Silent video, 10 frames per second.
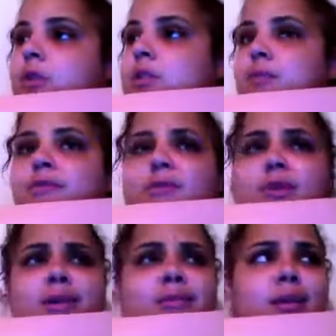some of you
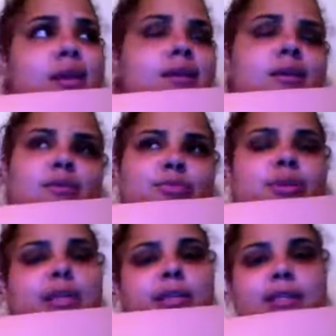guys are like, oh,
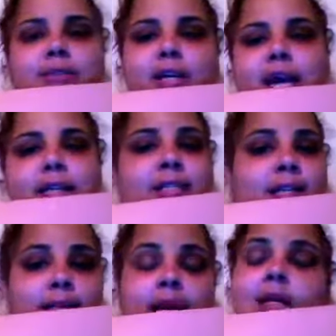please, every guy says that.